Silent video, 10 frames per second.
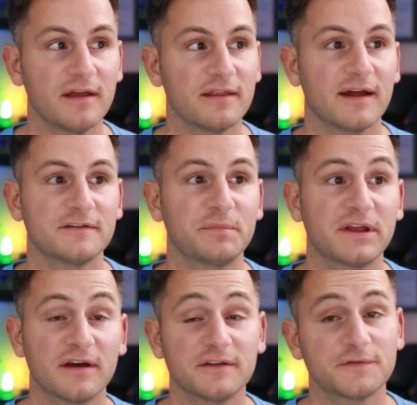That's
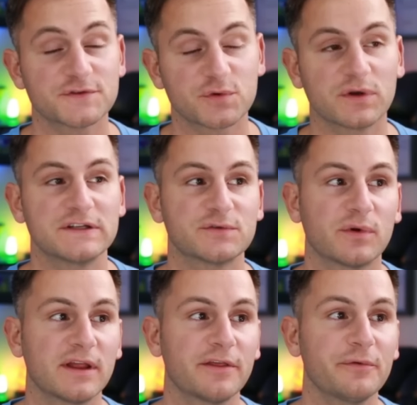because for
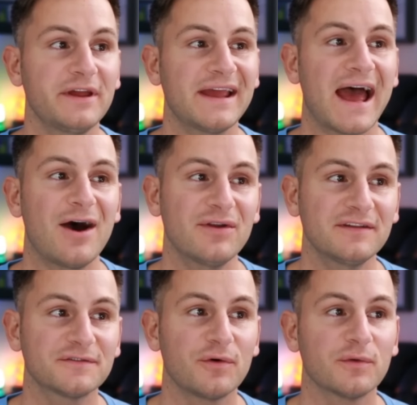2023, Audi
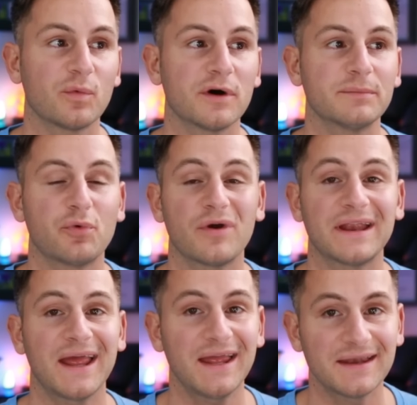sold
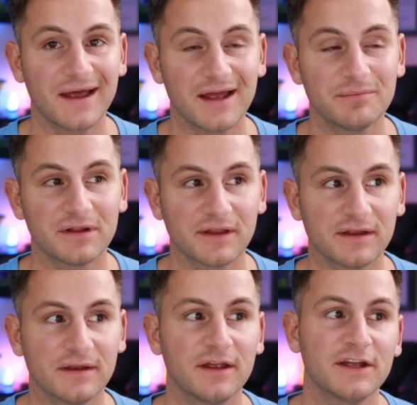1.89
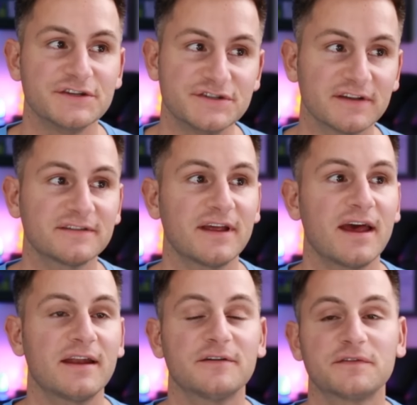million, just
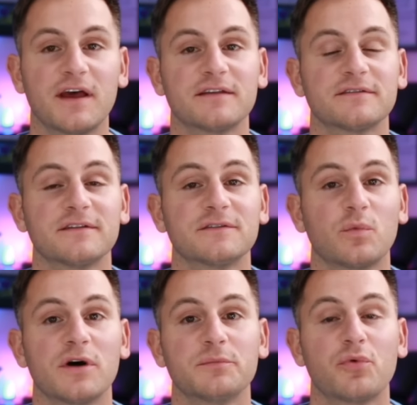ahead of Tesla's
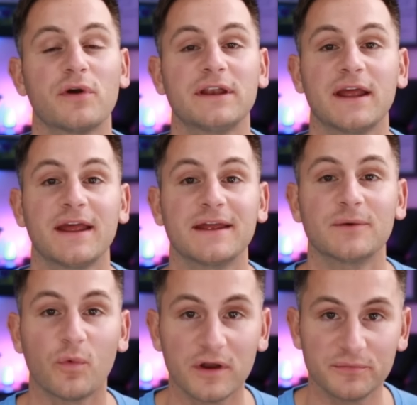
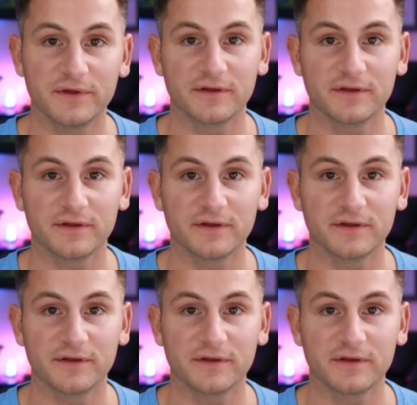1.81